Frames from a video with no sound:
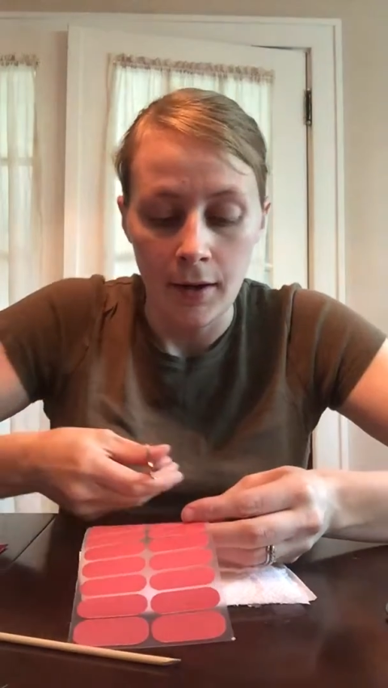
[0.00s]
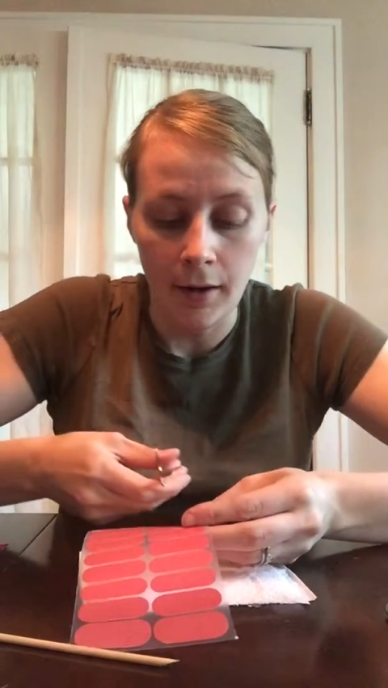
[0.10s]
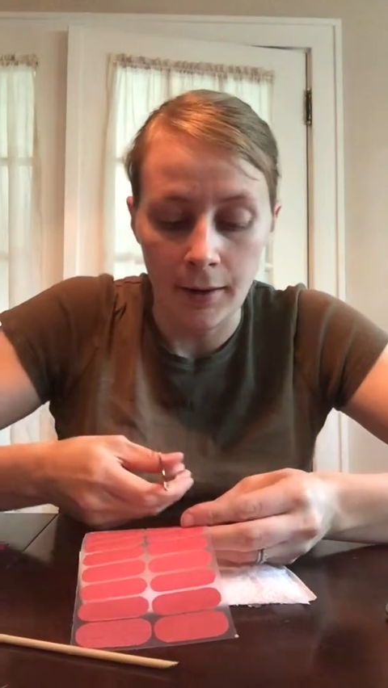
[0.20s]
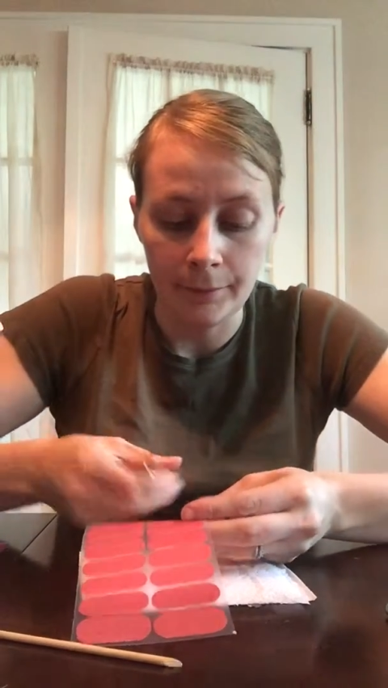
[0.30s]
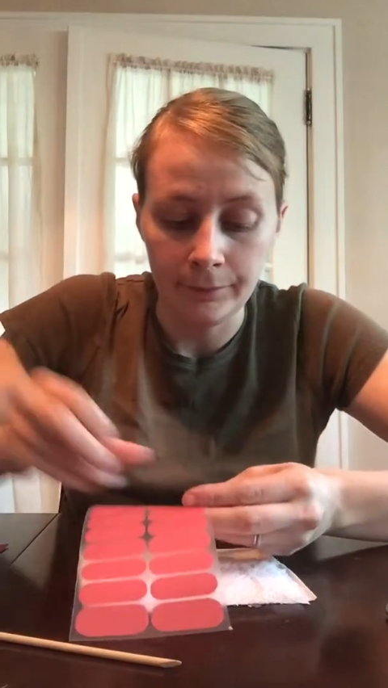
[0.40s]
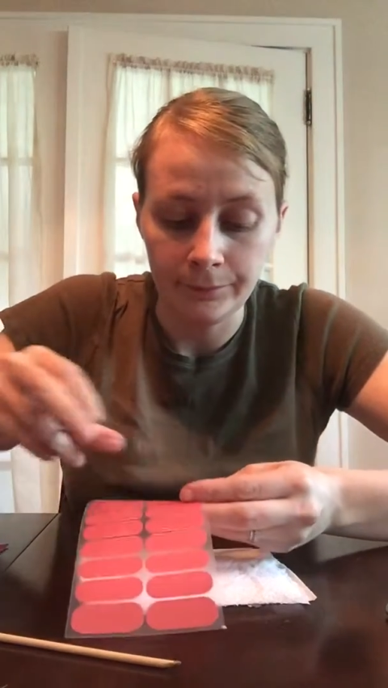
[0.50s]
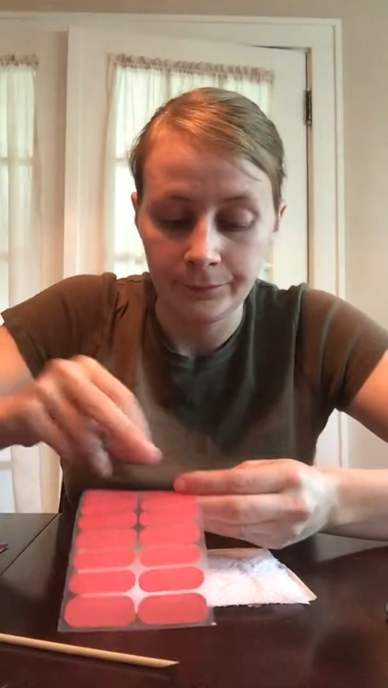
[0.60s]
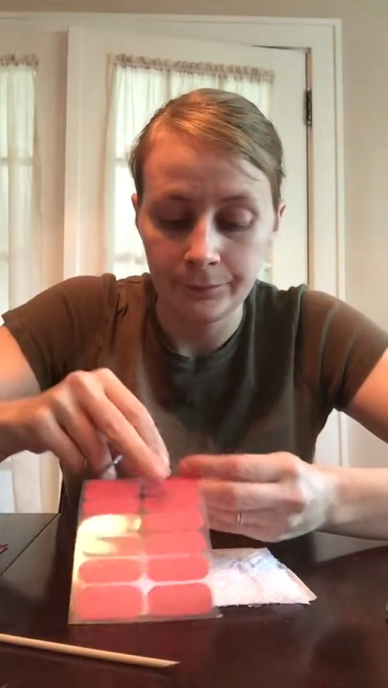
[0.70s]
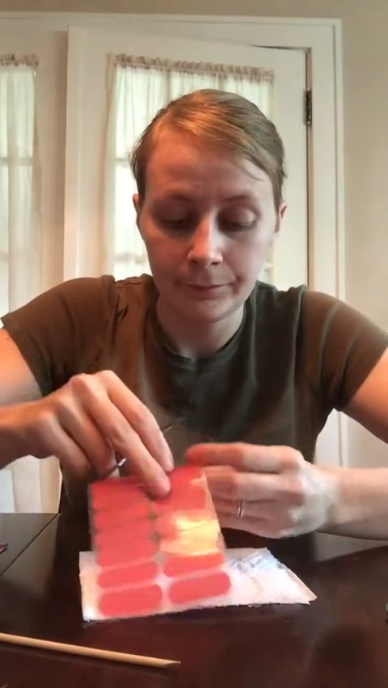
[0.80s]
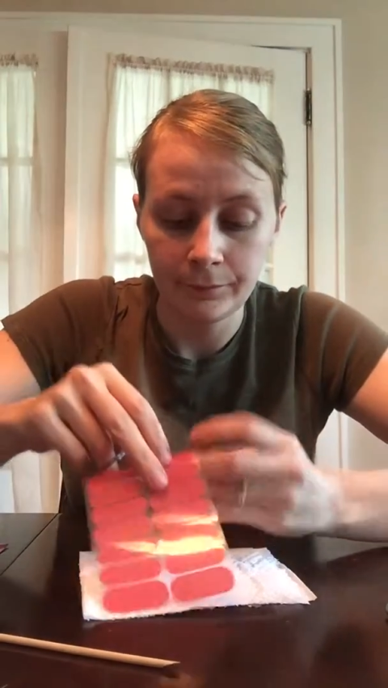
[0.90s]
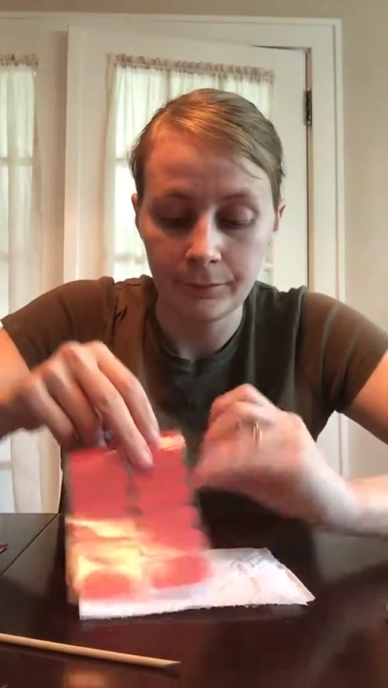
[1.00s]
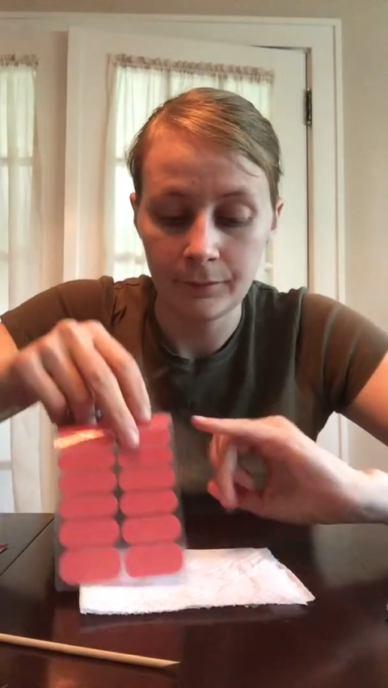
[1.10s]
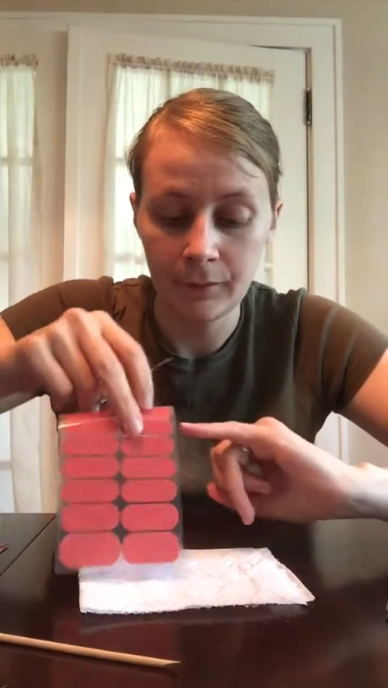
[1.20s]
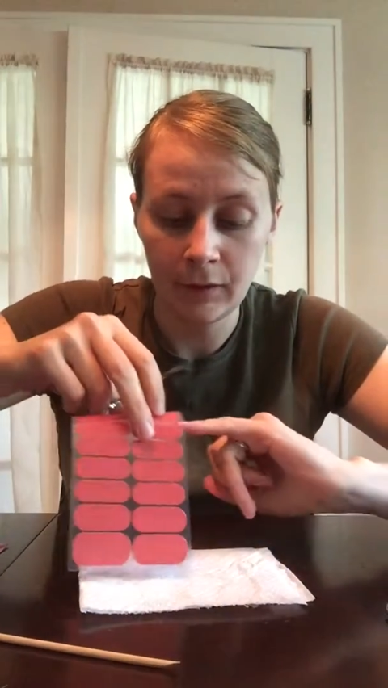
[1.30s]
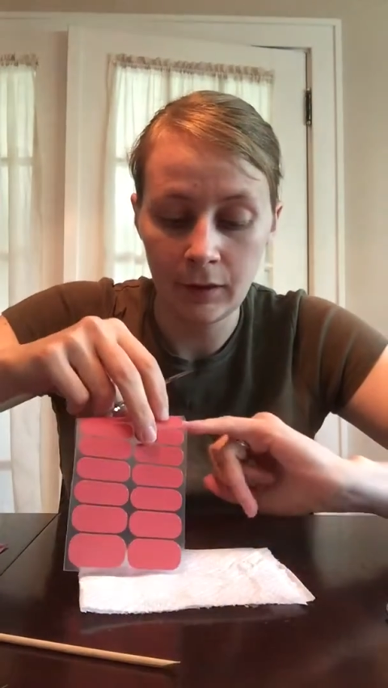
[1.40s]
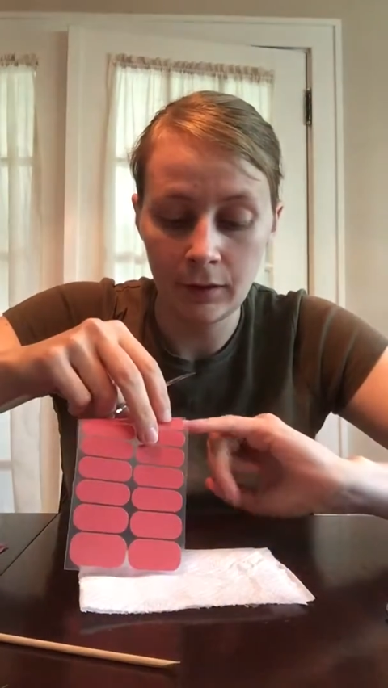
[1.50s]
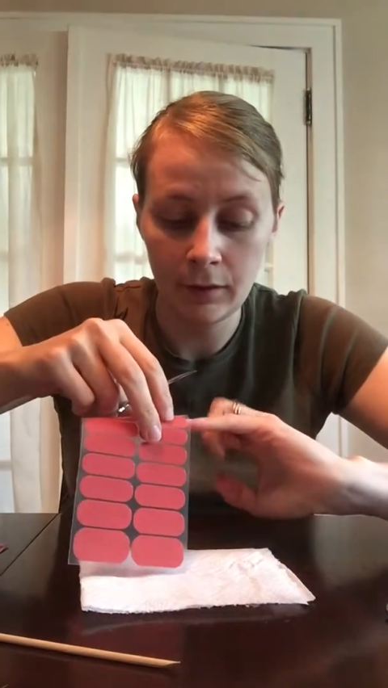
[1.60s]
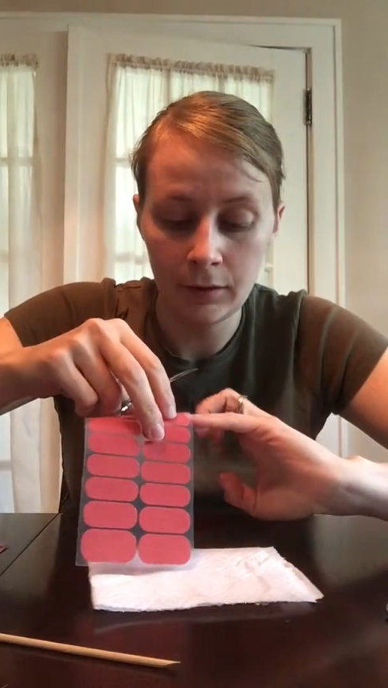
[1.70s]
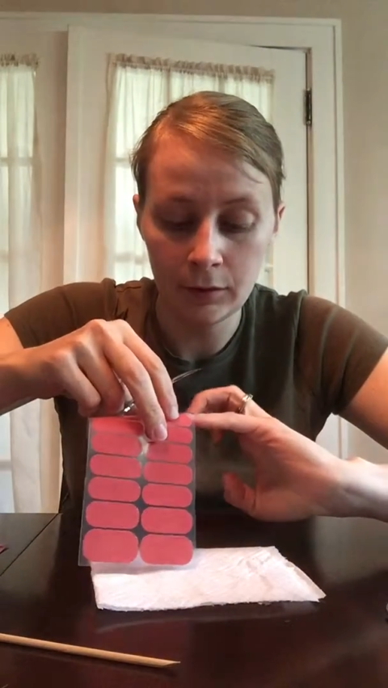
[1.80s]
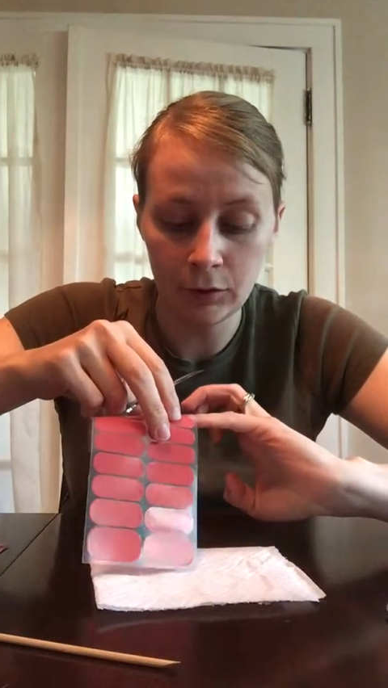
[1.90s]

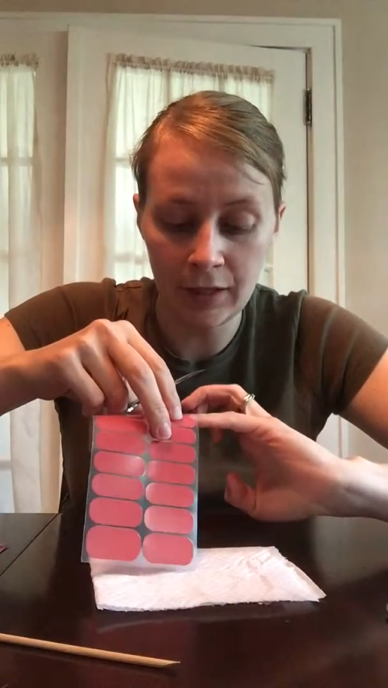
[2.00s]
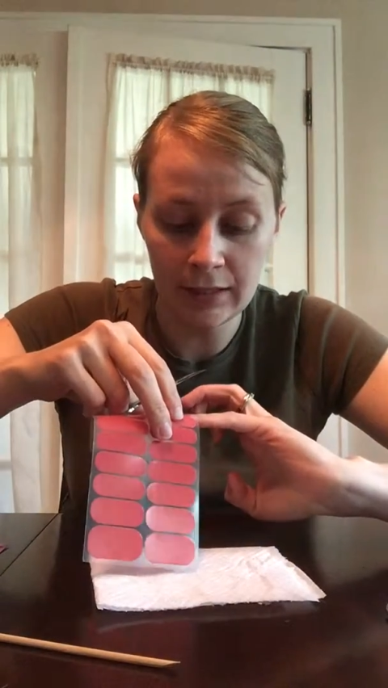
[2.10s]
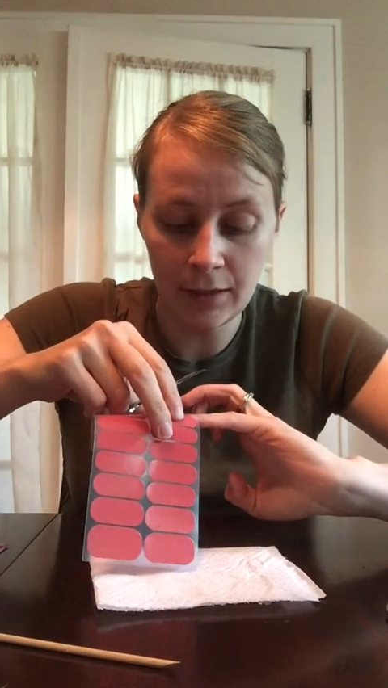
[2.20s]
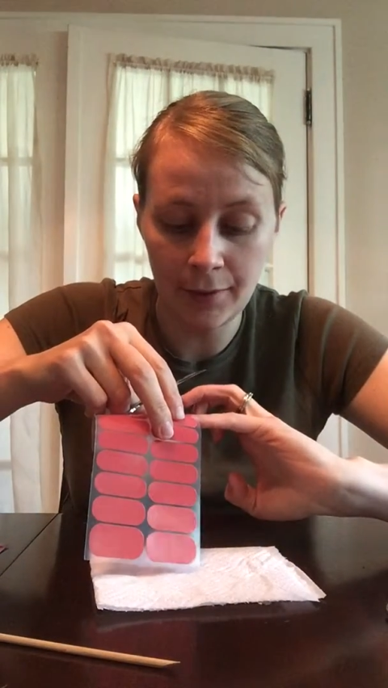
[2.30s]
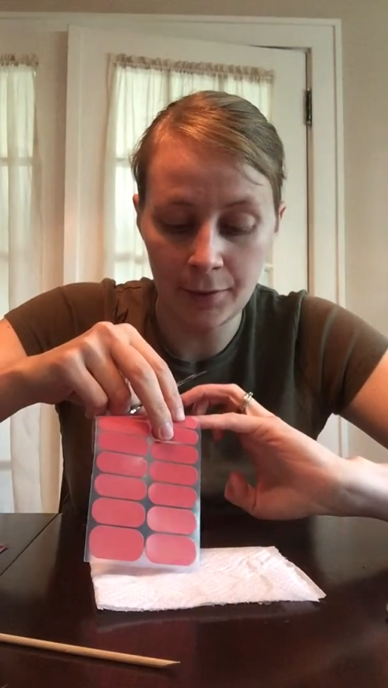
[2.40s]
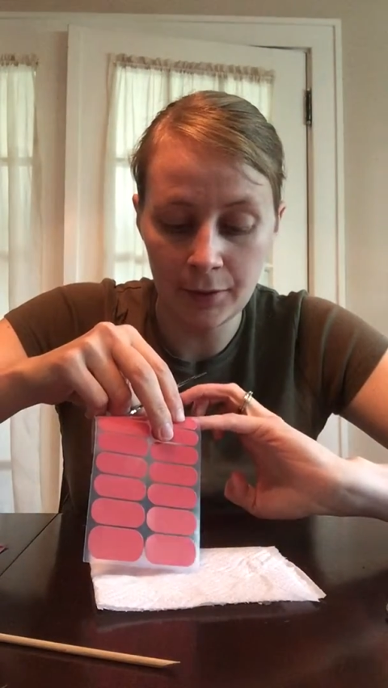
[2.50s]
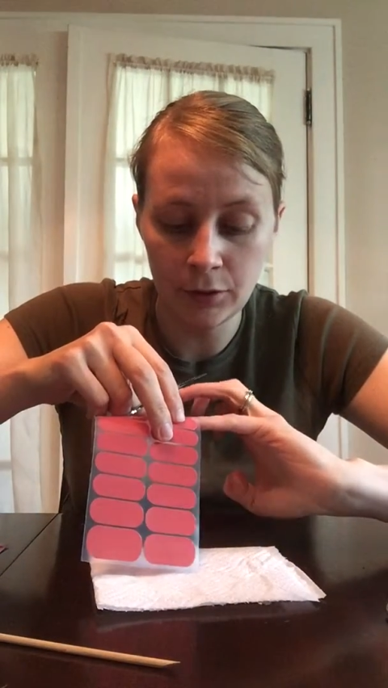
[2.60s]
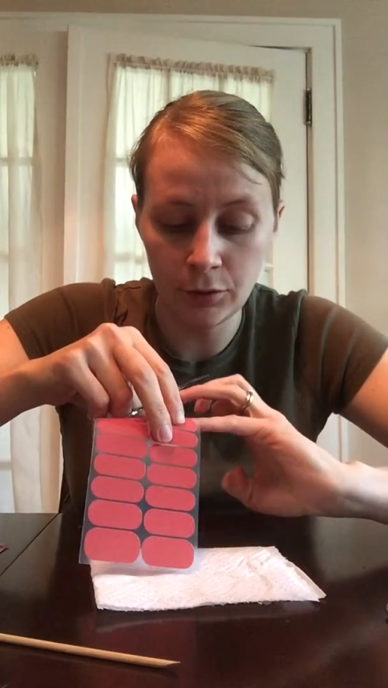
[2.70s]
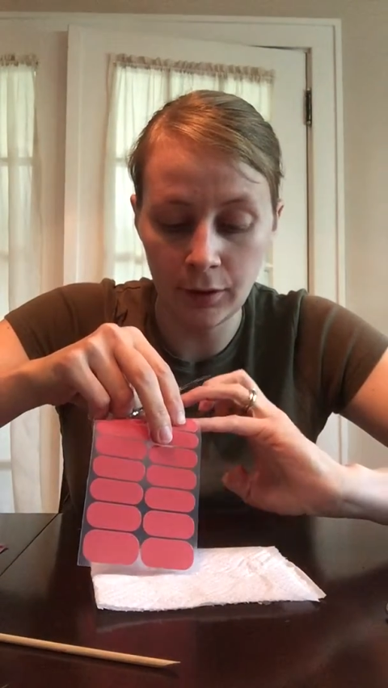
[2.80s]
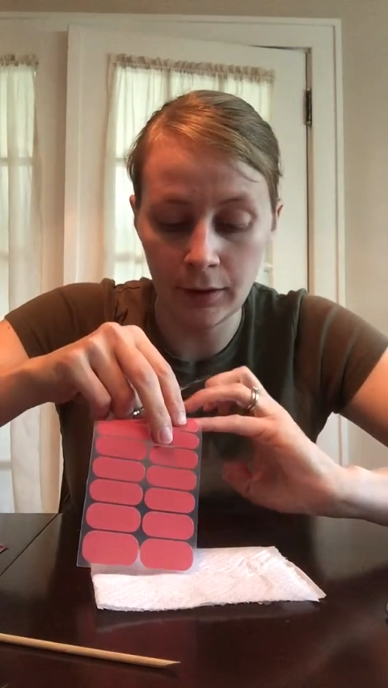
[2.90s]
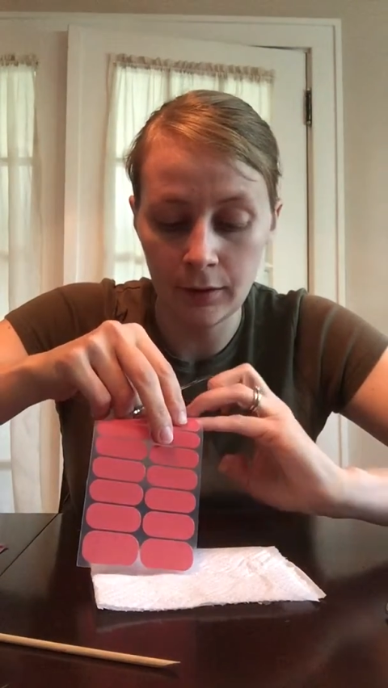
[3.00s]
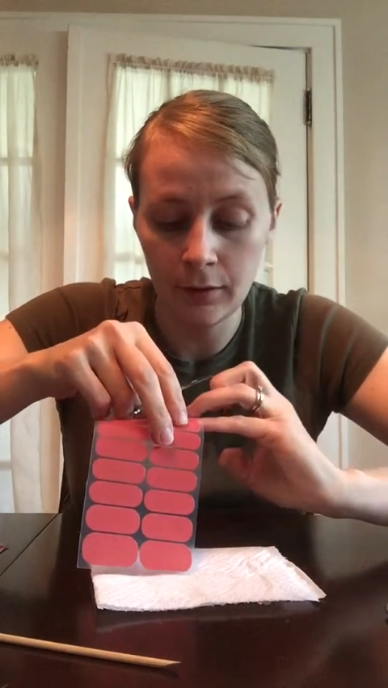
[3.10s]
So that's how I always do it.